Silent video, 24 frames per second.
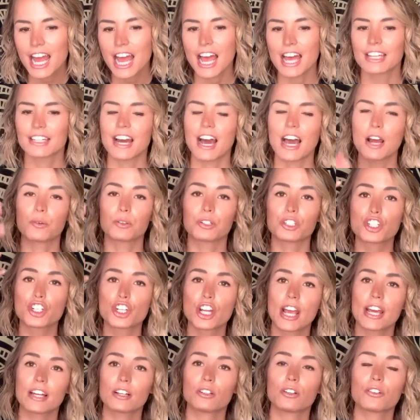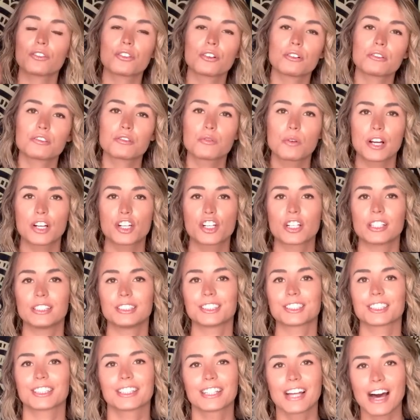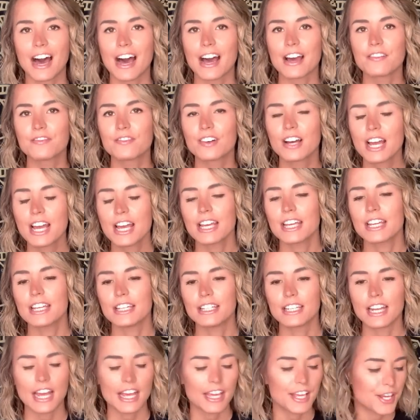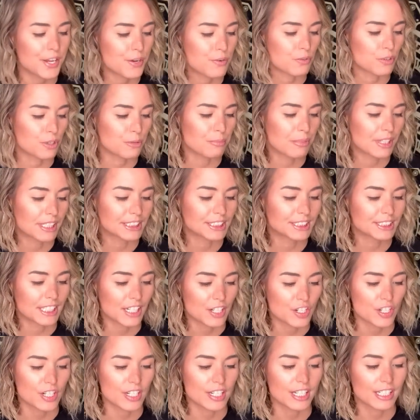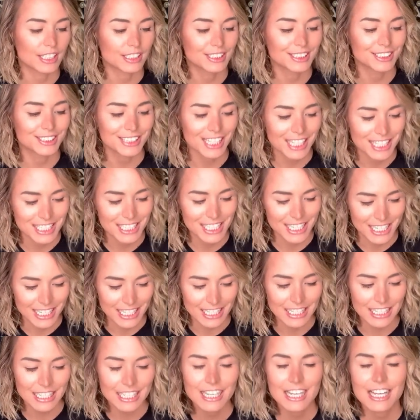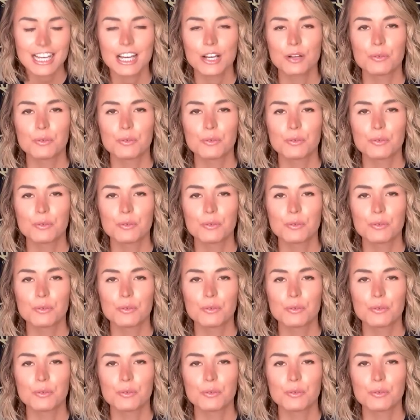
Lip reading: and I will channel those questions live in a group session setting,